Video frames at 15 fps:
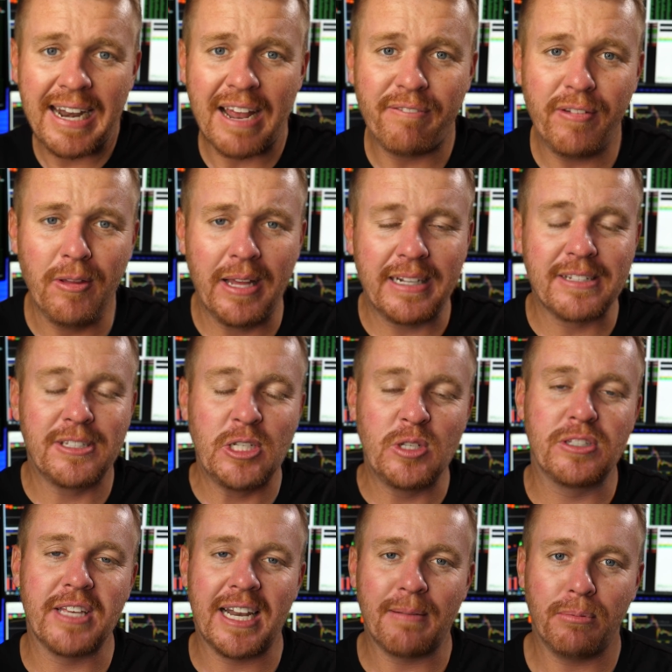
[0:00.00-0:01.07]
And I feel like this new
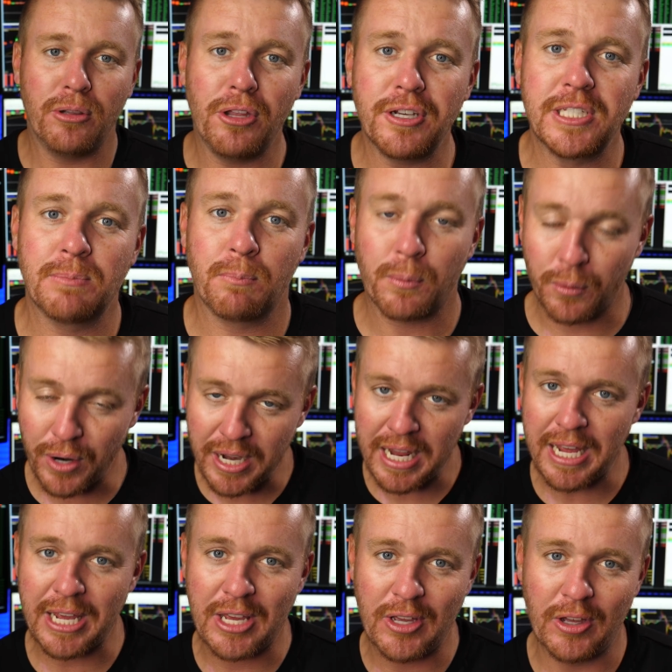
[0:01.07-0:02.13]
setup looks pretty
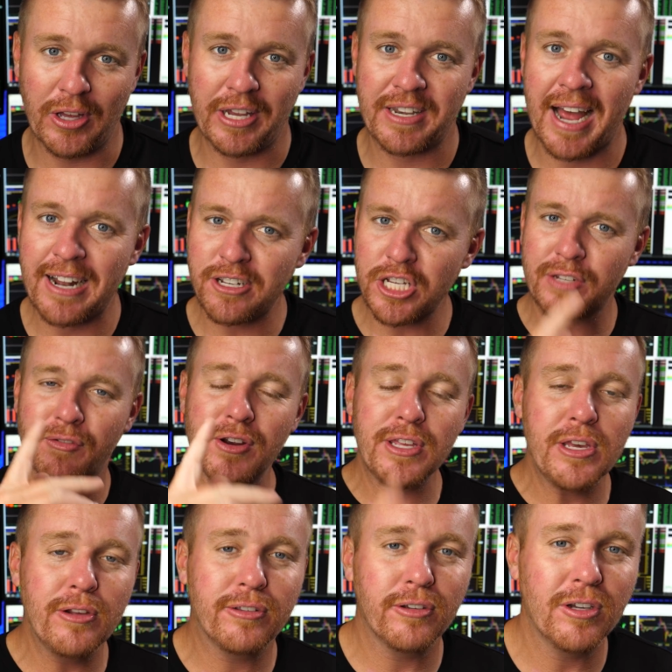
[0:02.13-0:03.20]
good, not just for
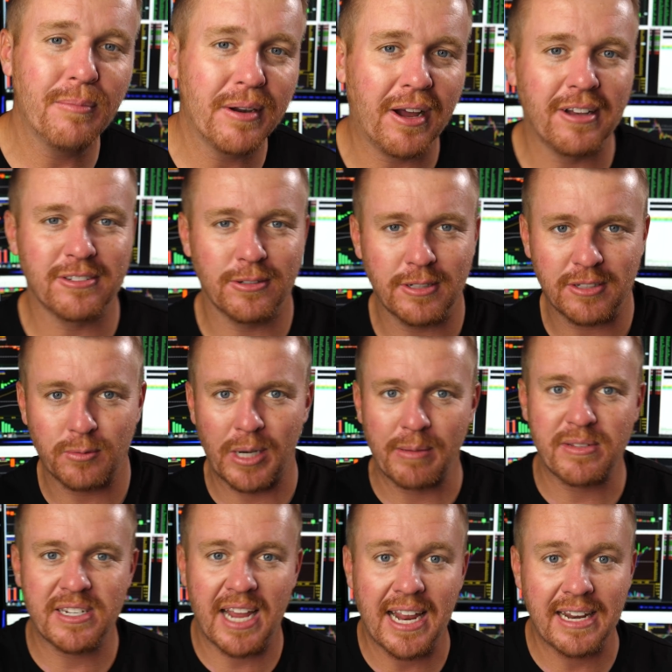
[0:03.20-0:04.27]
YouTube, but also just when I'm
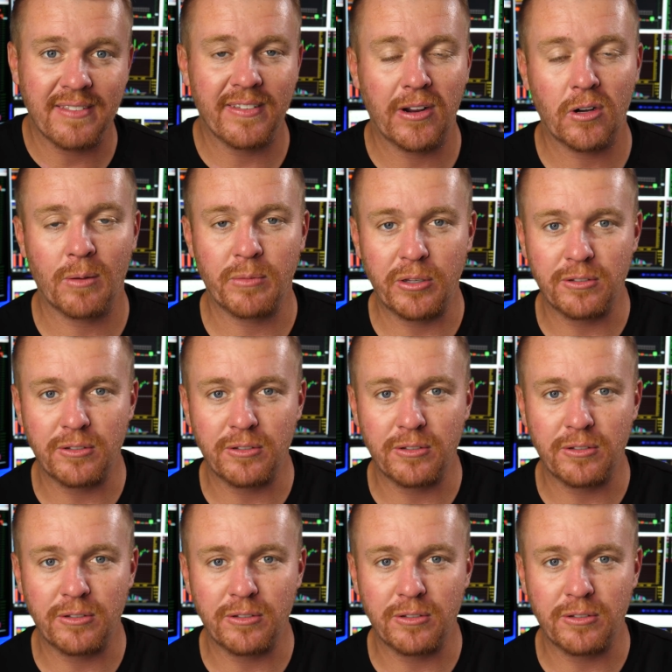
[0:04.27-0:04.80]
standing there and I'm